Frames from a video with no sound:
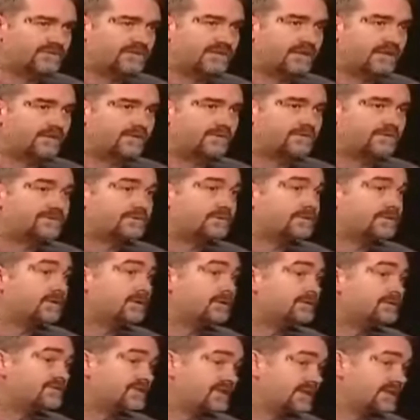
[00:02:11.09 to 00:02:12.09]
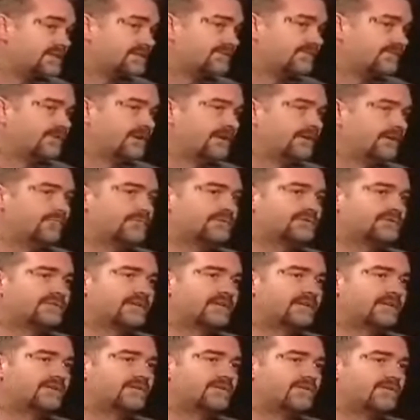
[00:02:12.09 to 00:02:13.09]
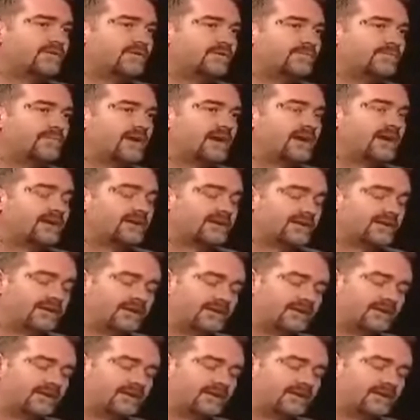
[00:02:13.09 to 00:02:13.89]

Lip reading: sailors? The Sixth Fleet was then called back.